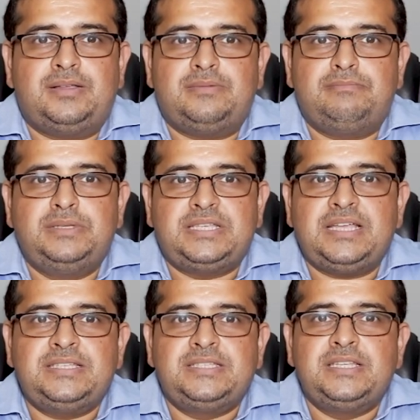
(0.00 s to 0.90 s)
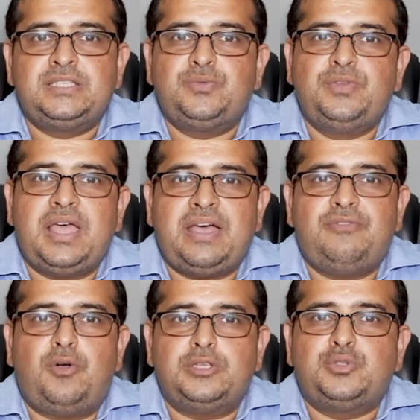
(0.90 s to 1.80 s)
Besides this, we have
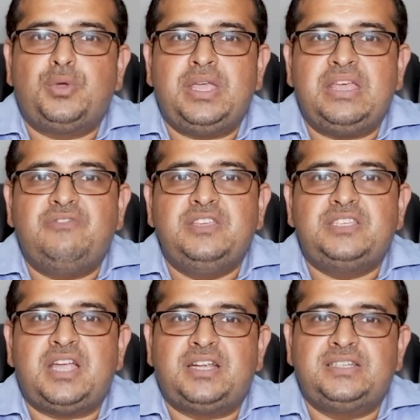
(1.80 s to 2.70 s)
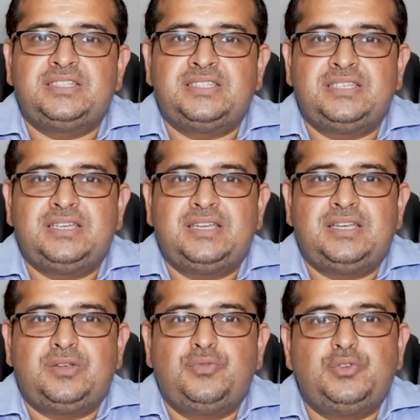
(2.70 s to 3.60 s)
also AV shunts
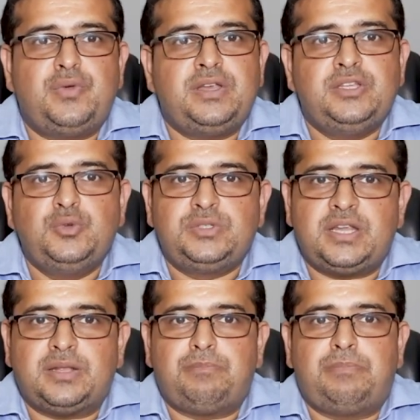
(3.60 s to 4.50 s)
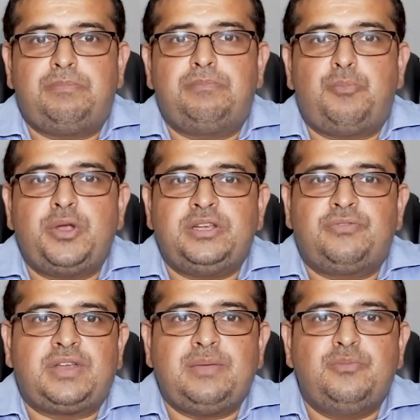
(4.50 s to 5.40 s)
which were used at a point of
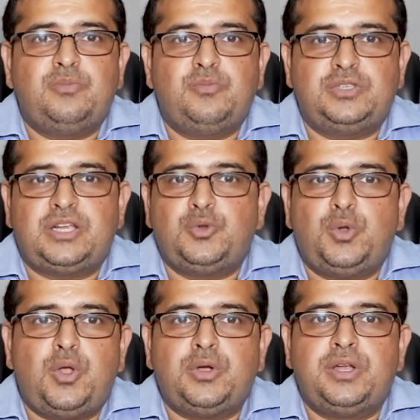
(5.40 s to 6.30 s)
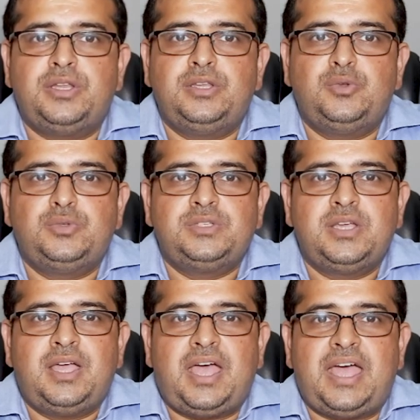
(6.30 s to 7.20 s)
time which are no longer in use,
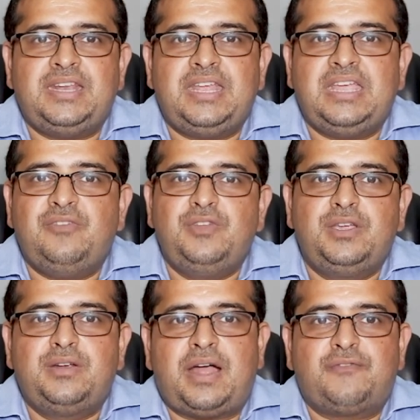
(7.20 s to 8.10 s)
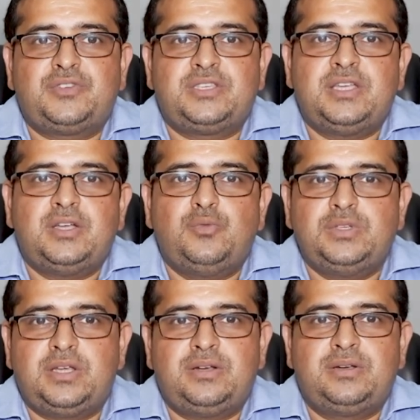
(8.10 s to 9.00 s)
and AV grafts which
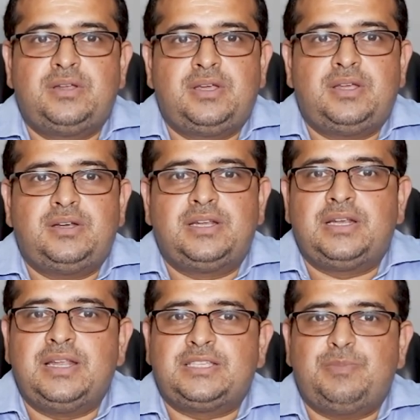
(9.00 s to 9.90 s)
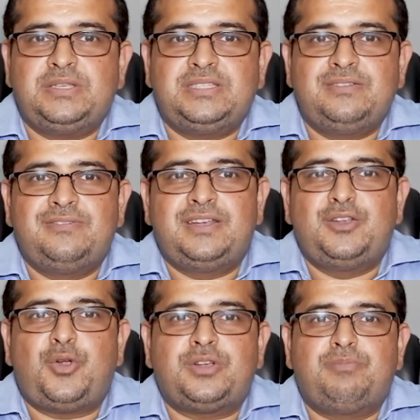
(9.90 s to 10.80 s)
are little expensive and
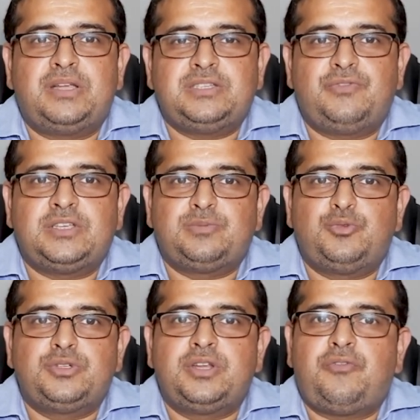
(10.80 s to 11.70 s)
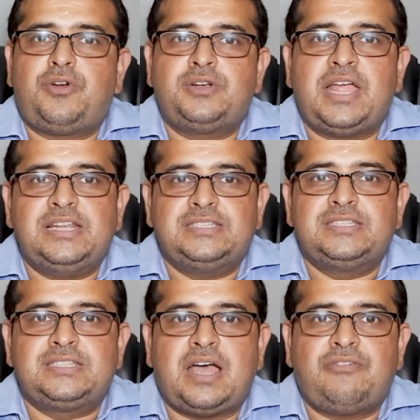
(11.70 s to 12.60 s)
not much of exposure of our dialysis
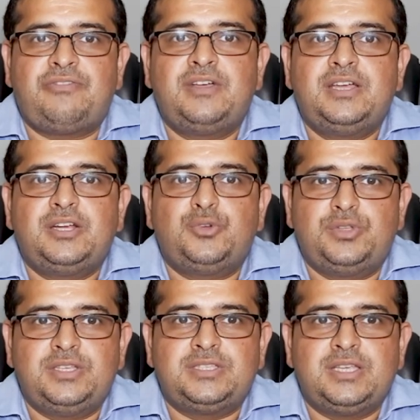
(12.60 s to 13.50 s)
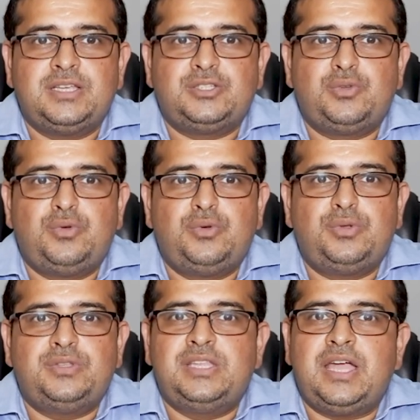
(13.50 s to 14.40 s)
staff to this, so
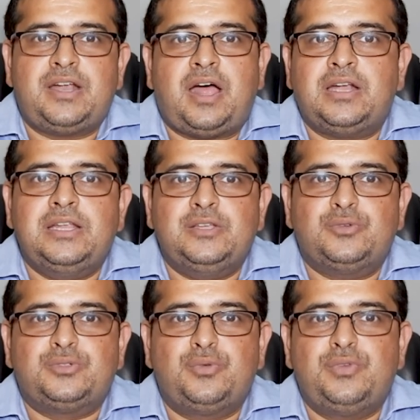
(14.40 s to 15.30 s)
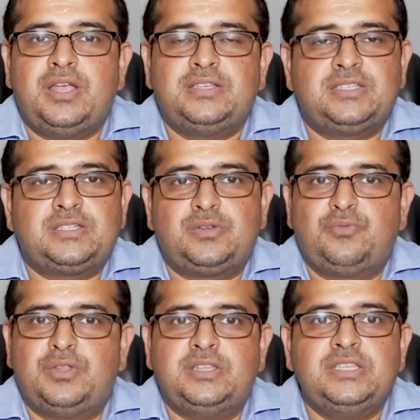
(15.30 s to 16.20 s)
they are hardly used. So we are just
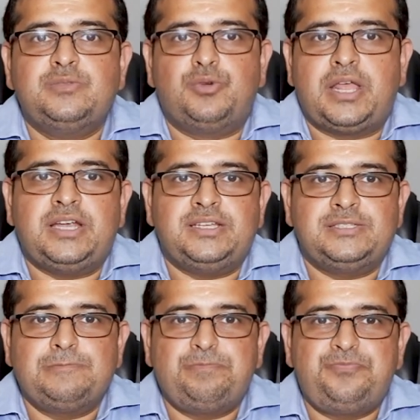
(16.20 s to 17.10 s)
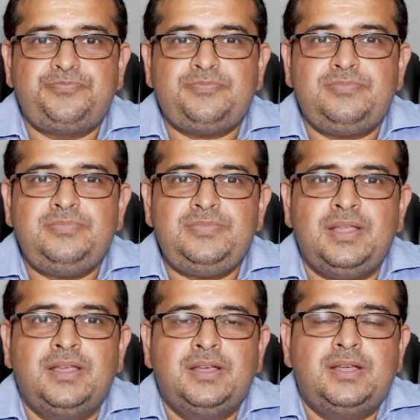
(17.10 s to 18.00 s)
with these modalities.
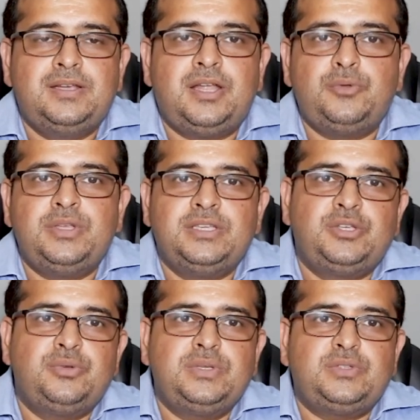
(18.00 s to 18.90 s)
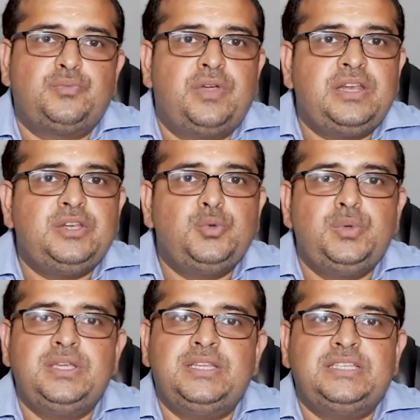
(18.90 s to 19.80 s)
Now the issue is, when do
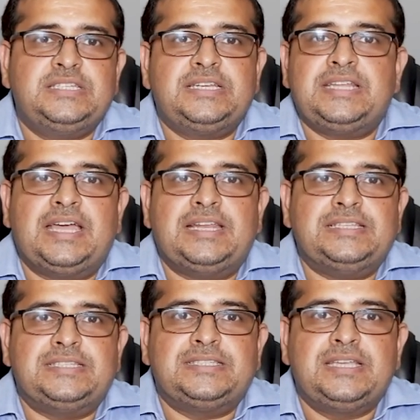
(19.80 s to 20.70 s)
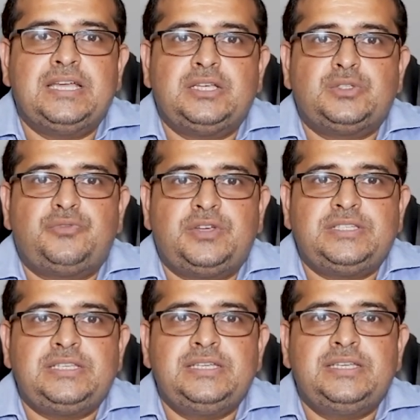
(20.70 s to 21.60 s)
we initiate dialysis? So
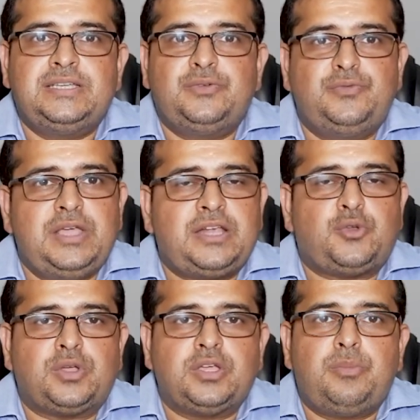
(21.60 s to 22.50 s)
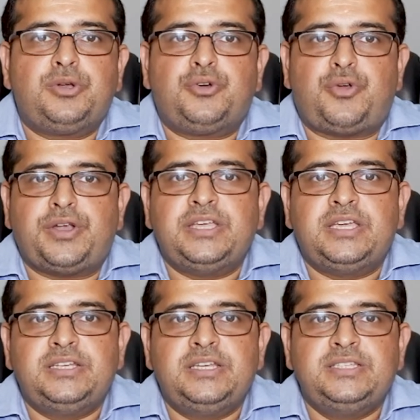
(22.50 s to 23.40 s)
firstly, we are talking about chronic
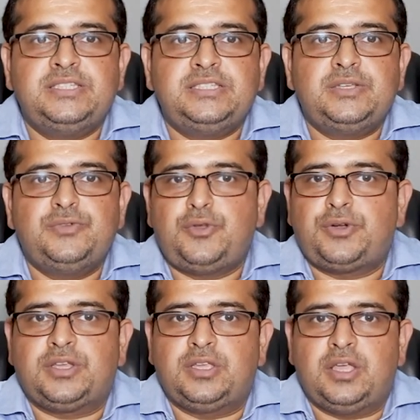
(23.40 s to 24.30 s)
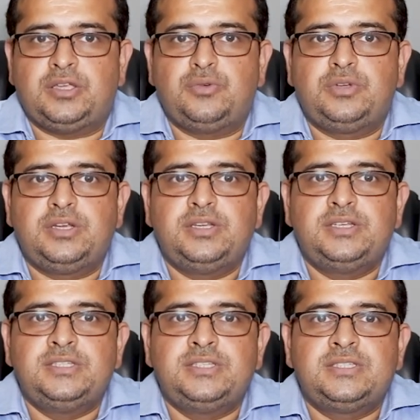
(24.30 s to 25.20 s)
kidney disease, not acute kidney
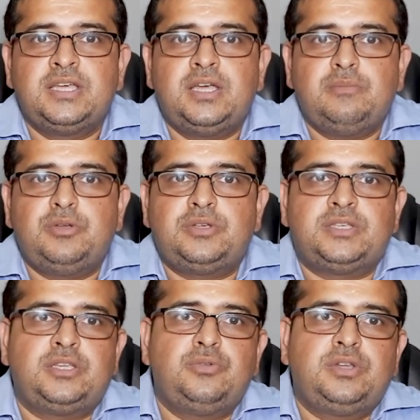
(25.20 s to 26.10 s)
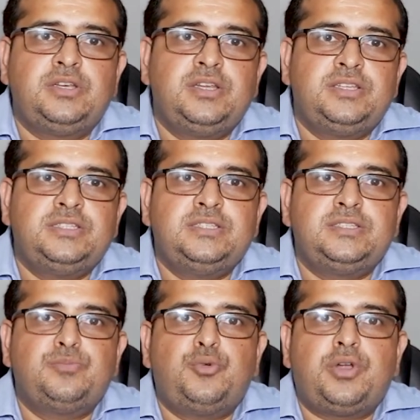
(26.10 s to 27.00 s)
disease, because acute kidney disease
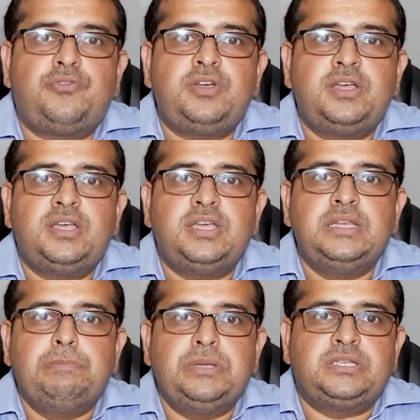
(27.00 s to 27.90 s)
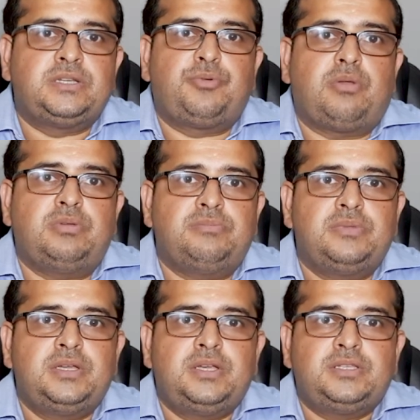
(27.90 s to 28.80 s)
is more of an inpatient problem.
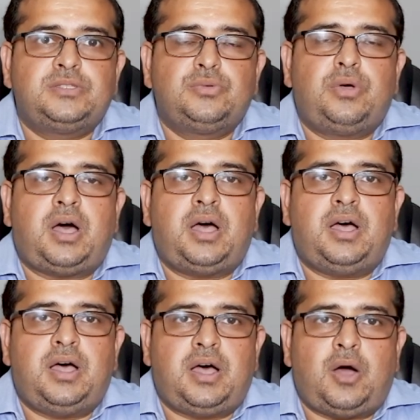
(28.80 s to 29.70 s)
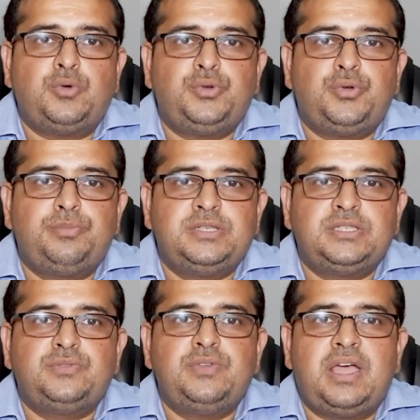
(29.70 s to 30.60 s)
So outdoor
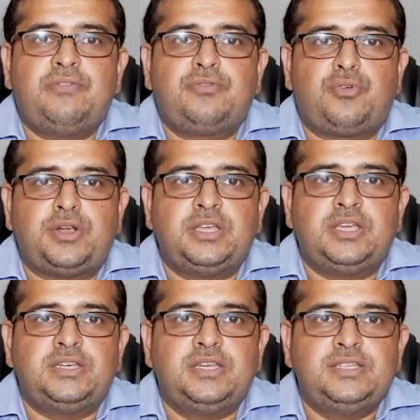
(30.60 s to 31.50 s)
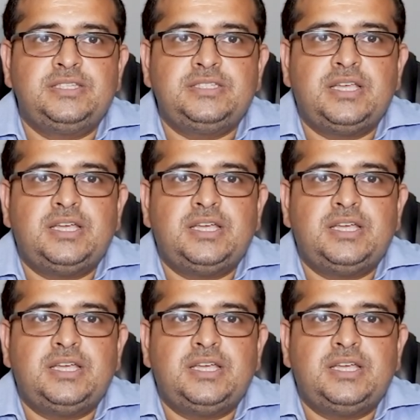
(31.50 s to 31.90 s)
basis, we have chronic kidney disease.